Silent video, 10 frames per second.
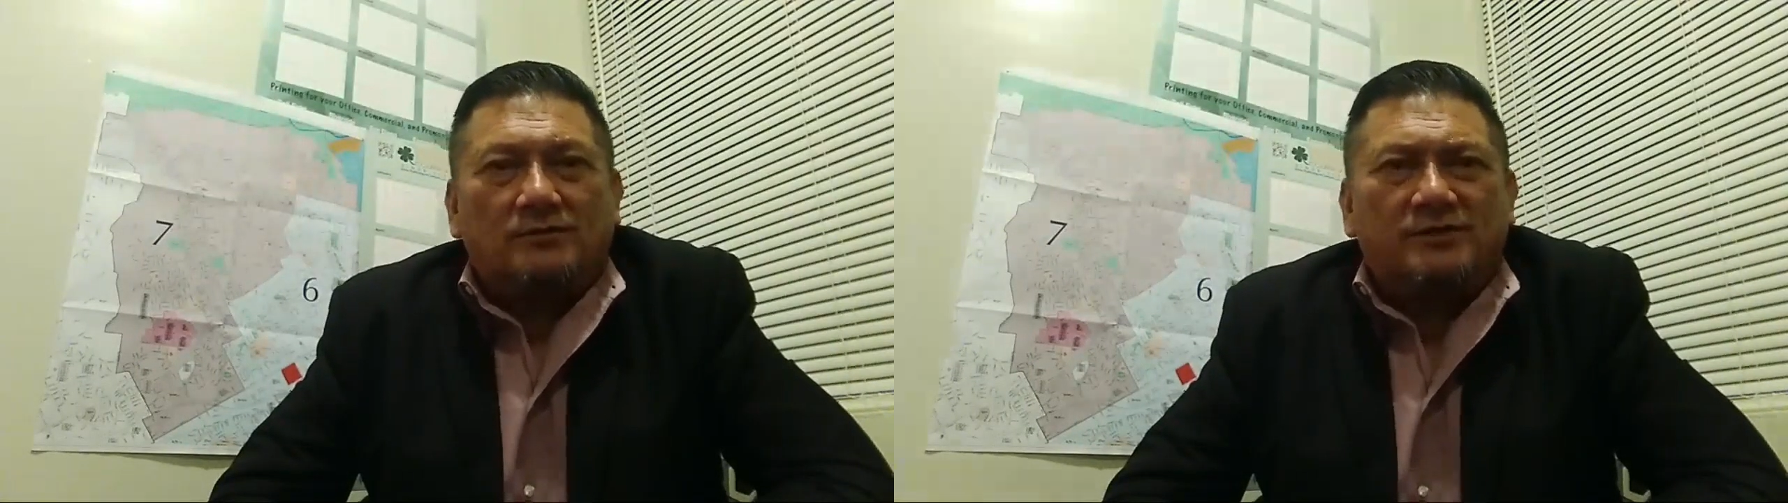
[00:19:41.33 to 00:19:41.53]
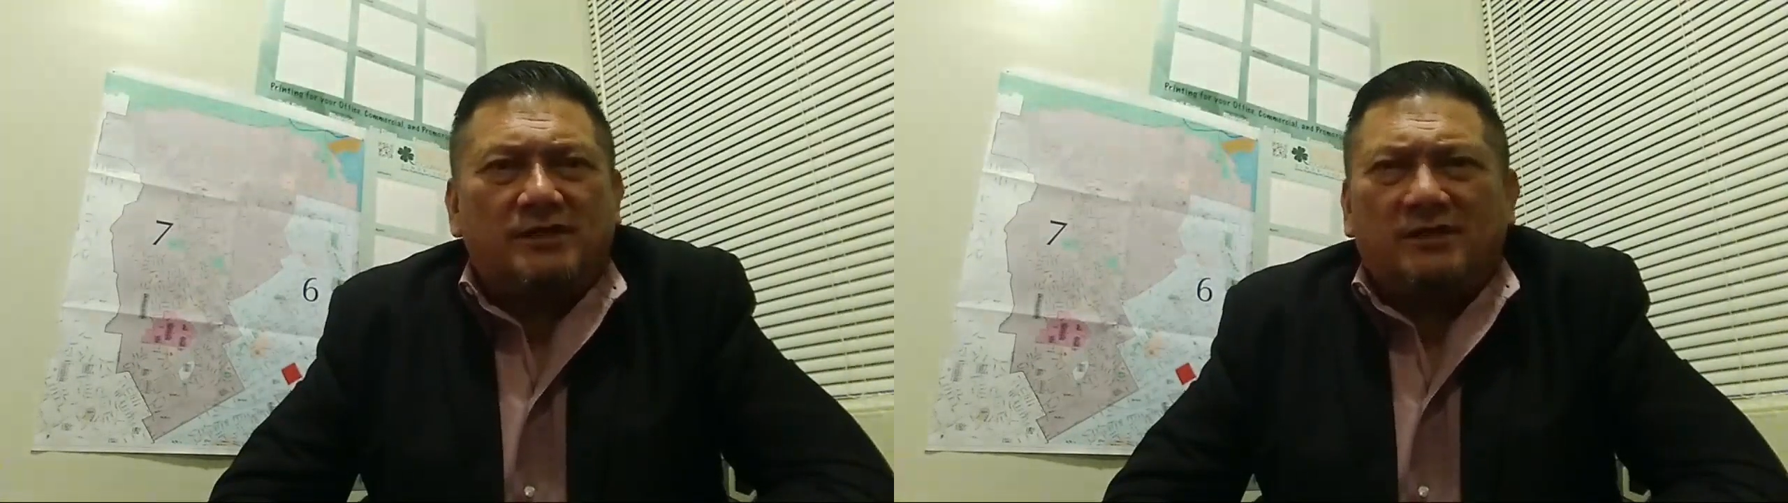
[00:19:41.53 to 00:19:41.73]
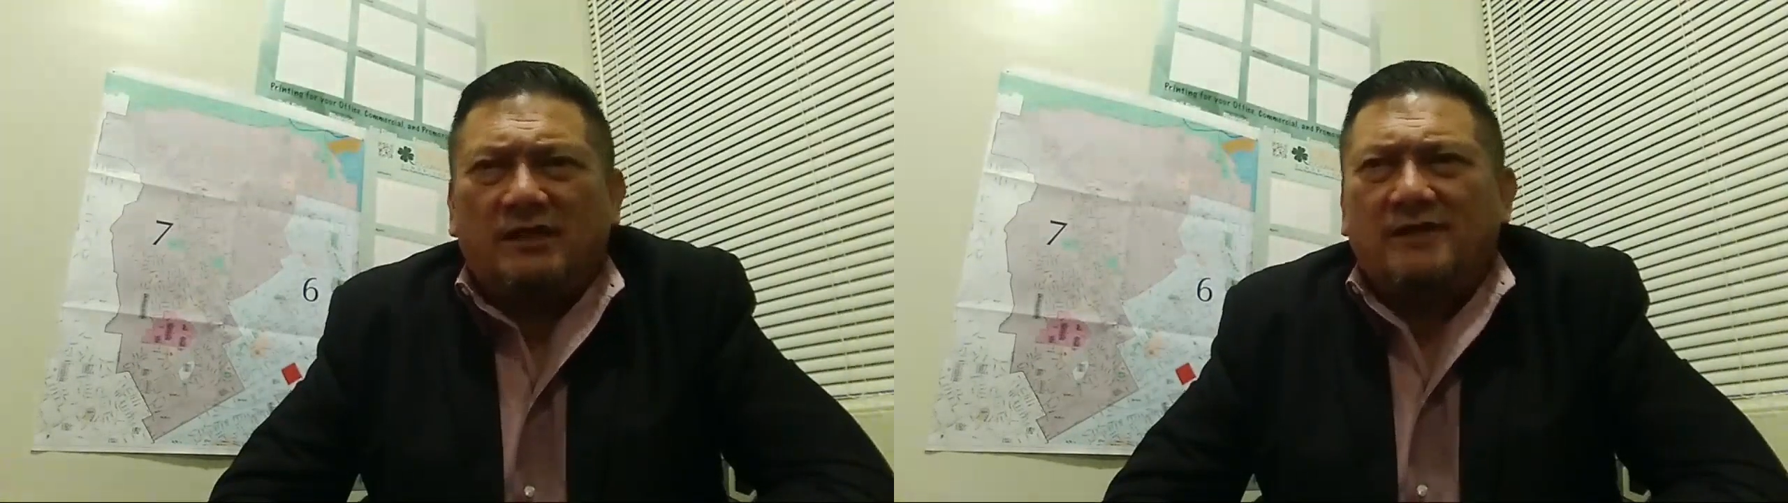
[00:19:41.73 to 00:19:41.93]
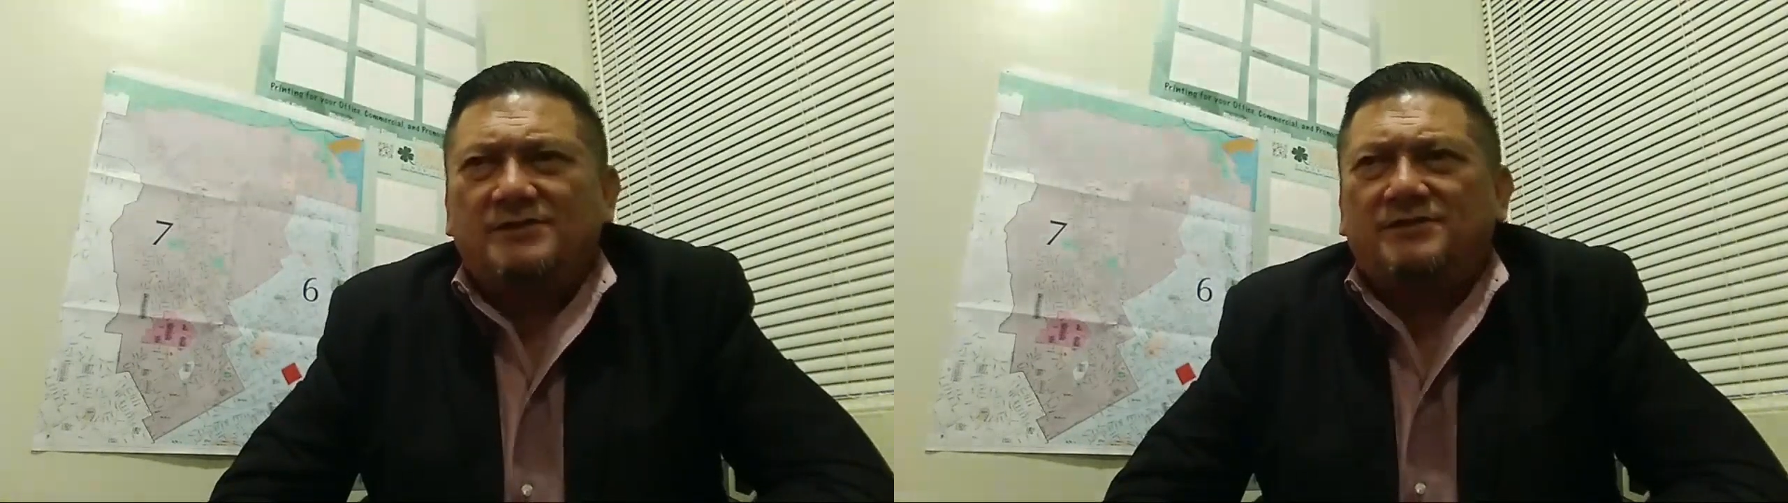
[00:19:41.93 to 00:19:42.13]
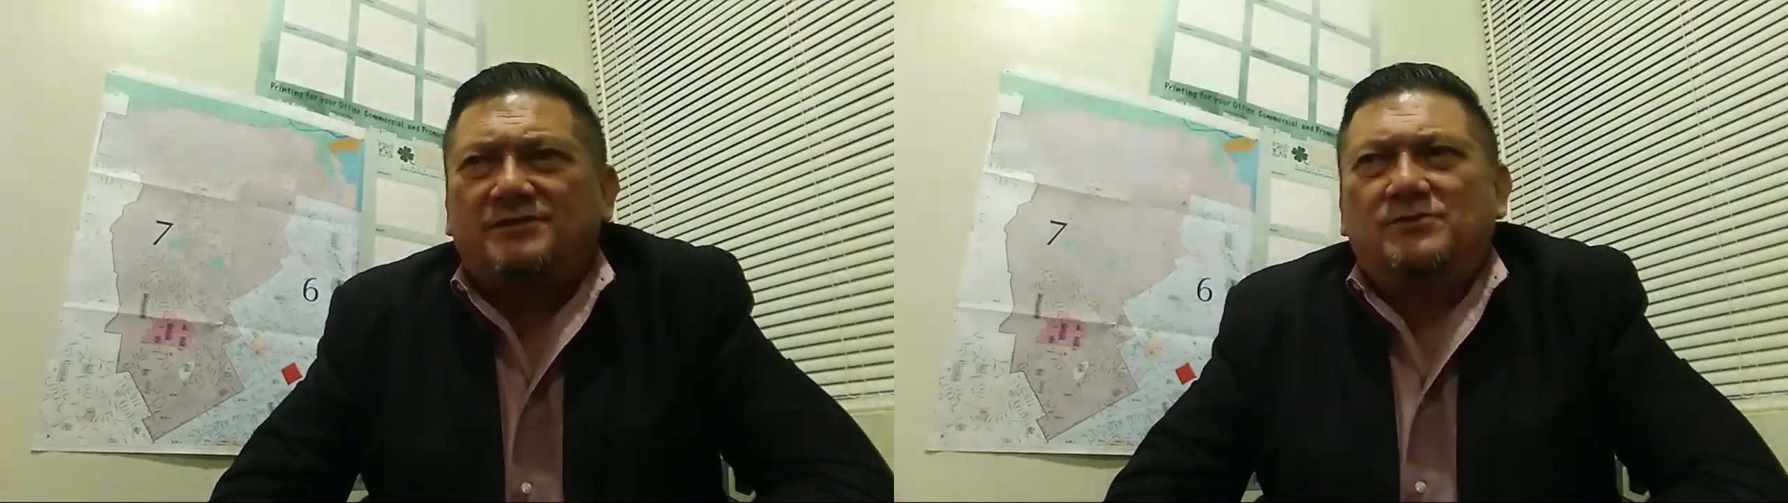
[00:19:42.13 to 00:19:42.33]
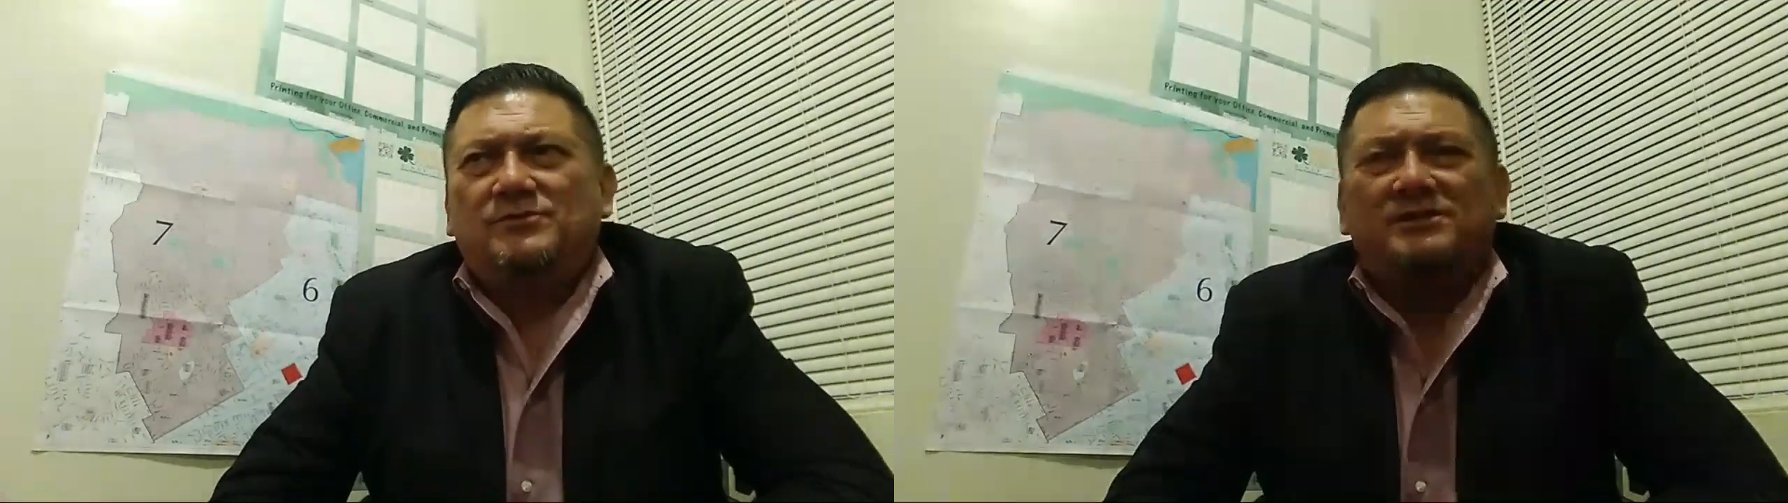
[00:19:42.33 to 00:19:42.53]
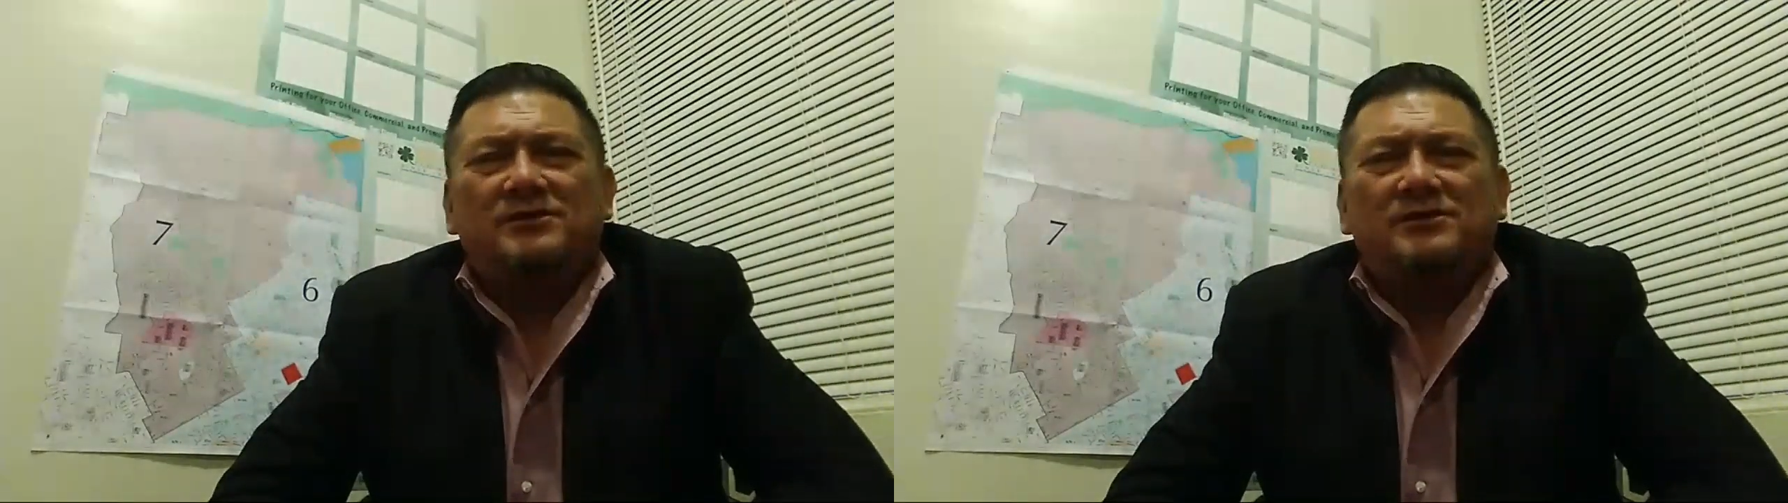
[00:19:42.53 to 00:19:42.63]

Said she was